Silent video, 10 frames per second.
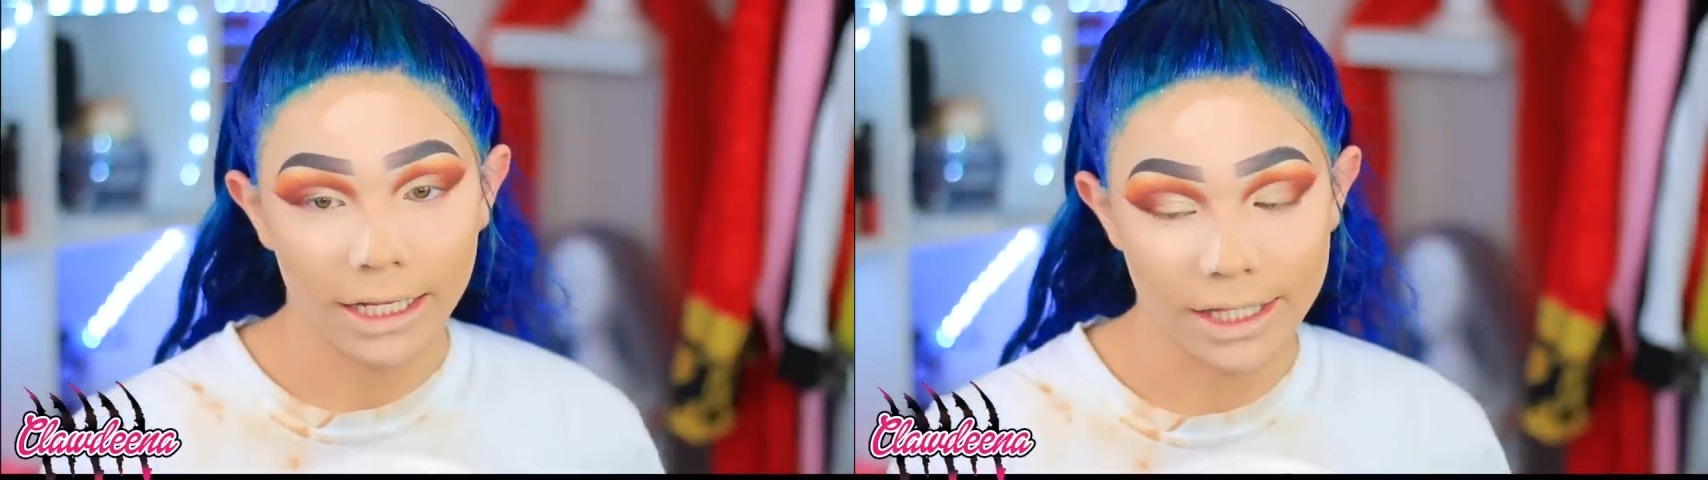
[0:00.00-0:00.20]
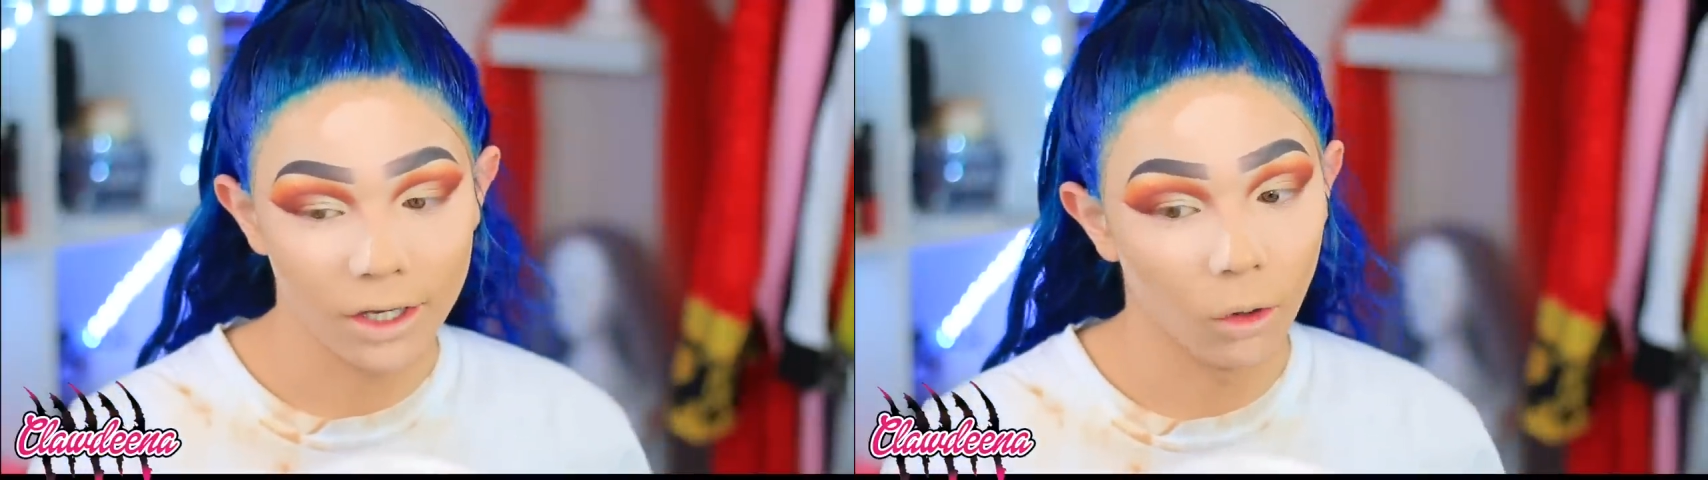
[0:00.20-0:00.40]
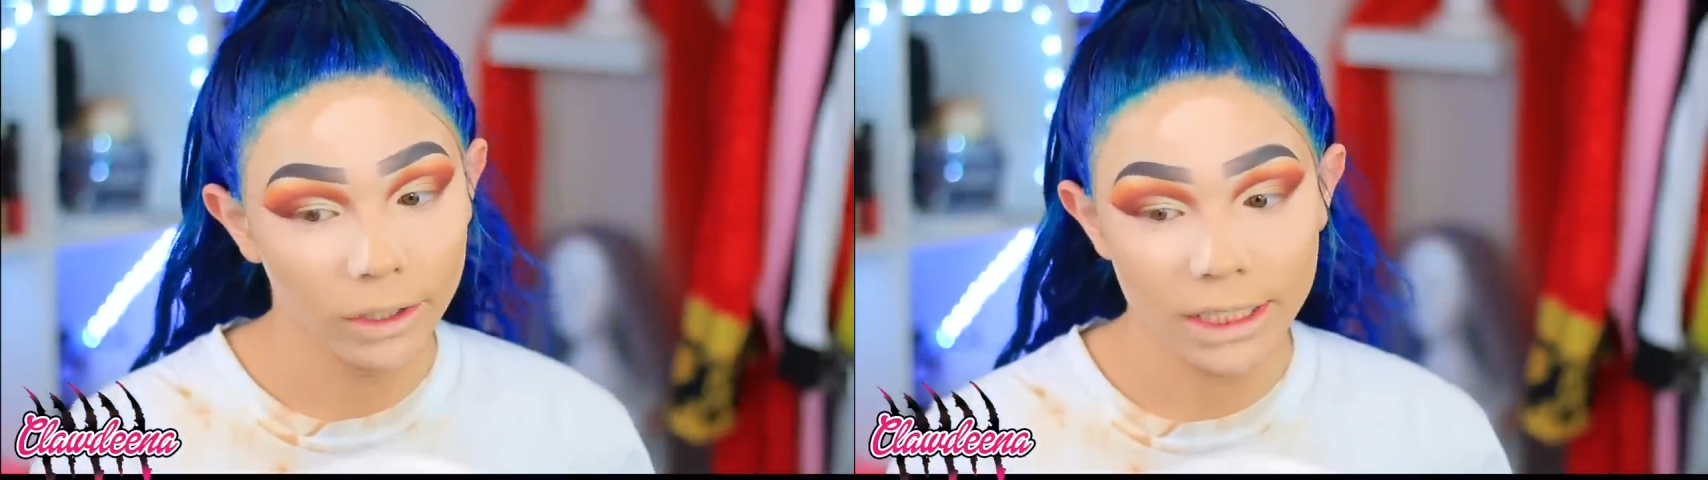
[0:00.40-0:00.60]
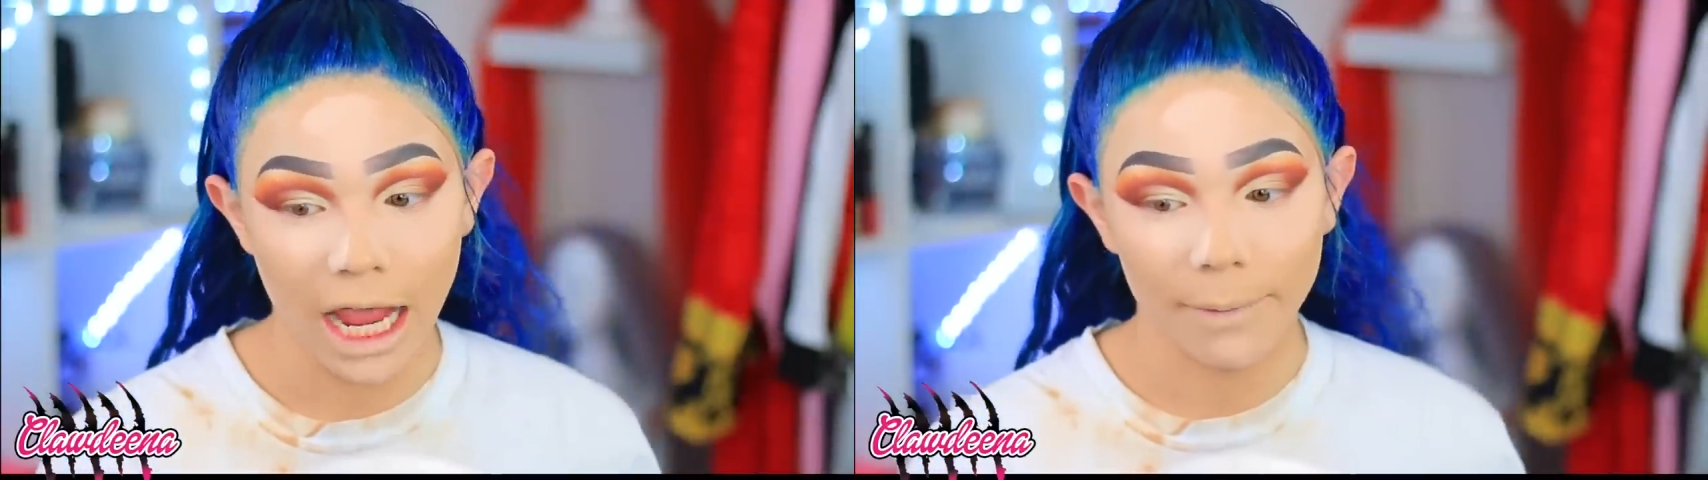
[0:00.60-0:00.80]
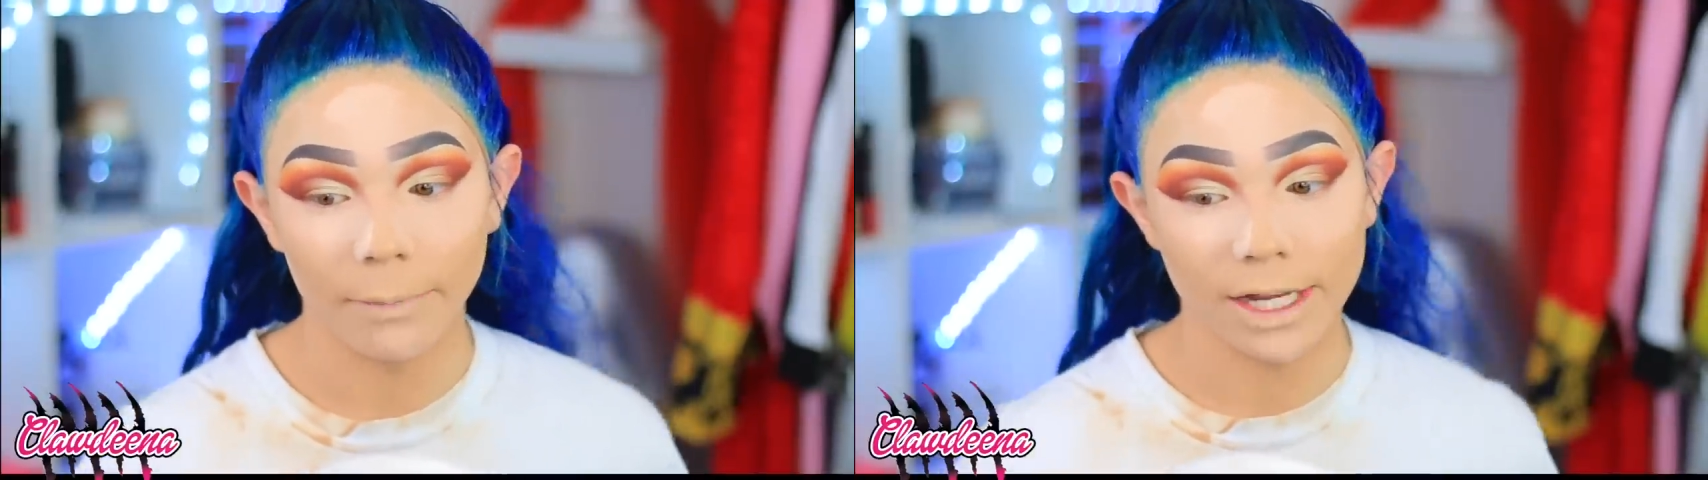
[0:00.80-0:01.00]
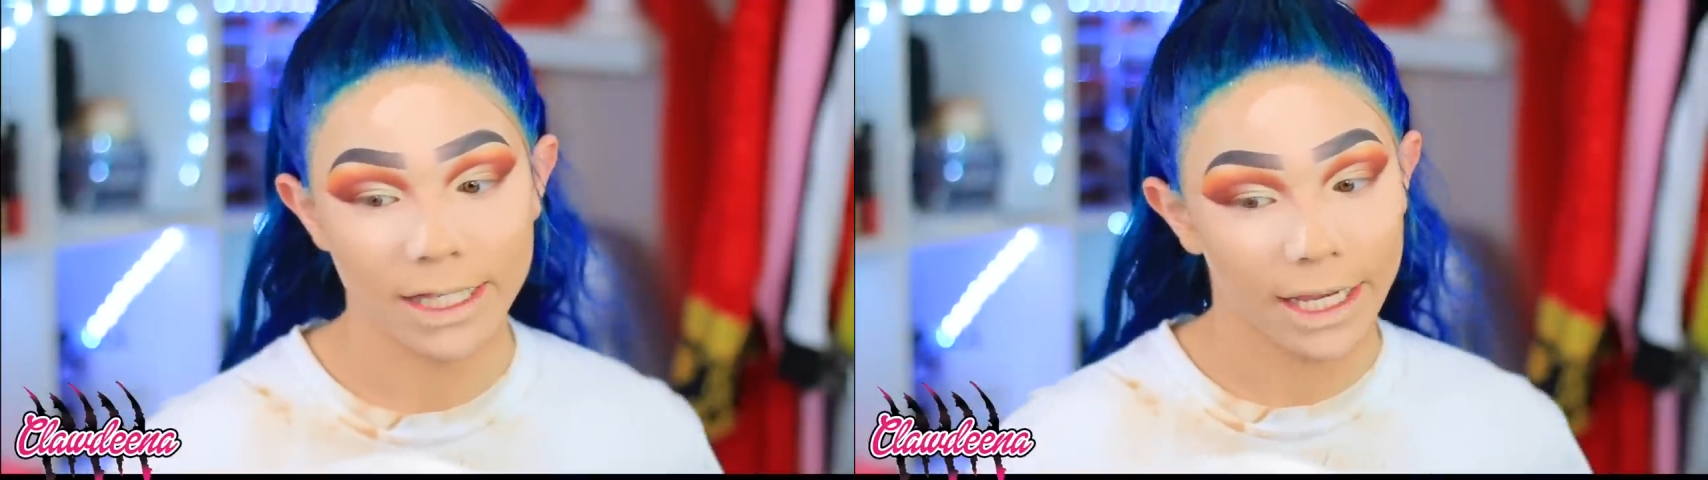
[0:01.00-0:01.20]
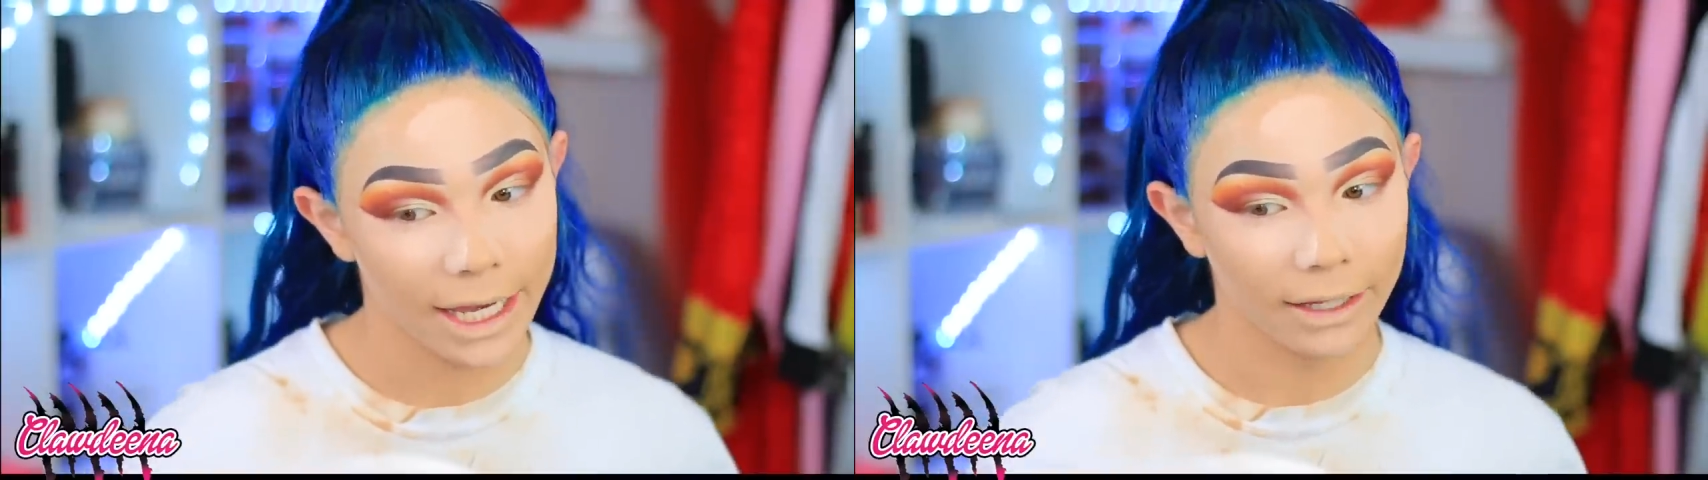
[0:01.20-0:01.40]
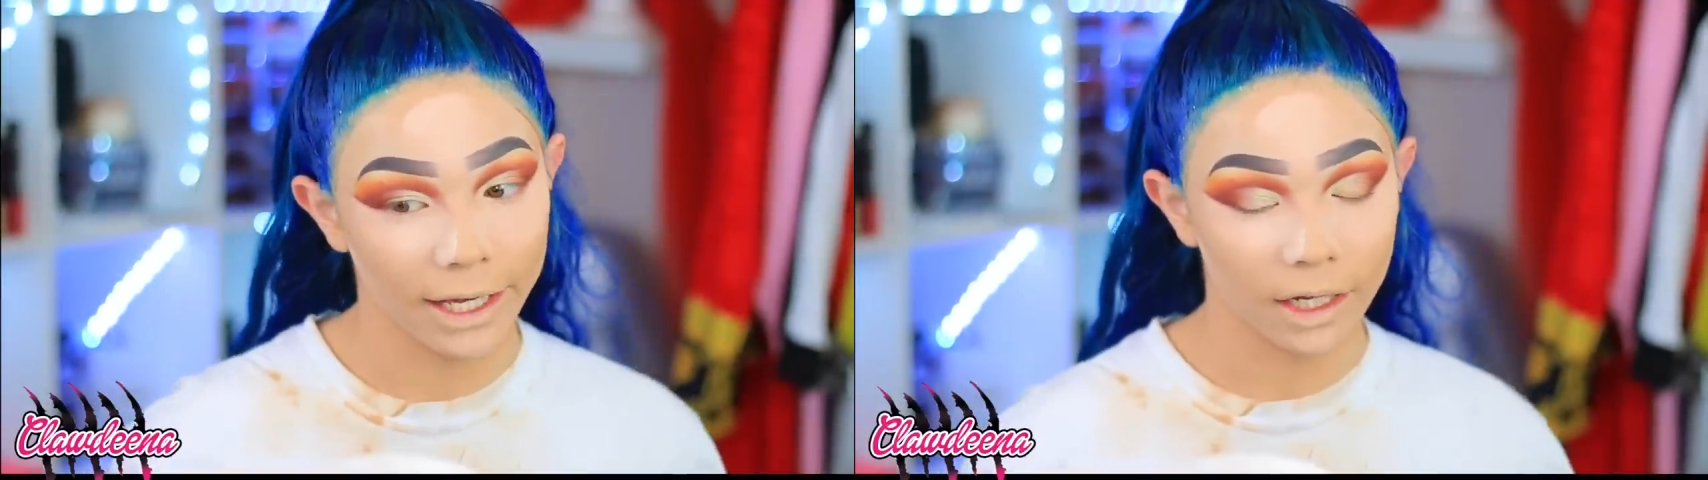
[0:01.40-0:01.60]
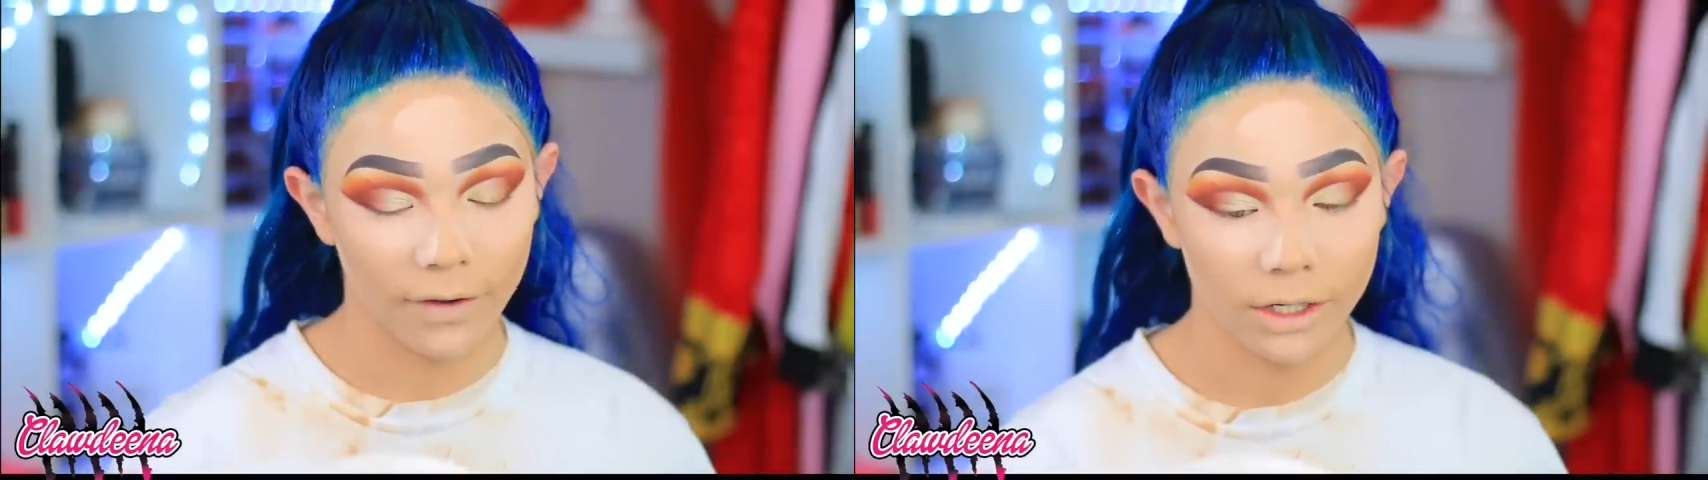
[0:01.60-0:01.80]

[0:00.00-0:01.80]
That's the only time I'm going to say get a lighter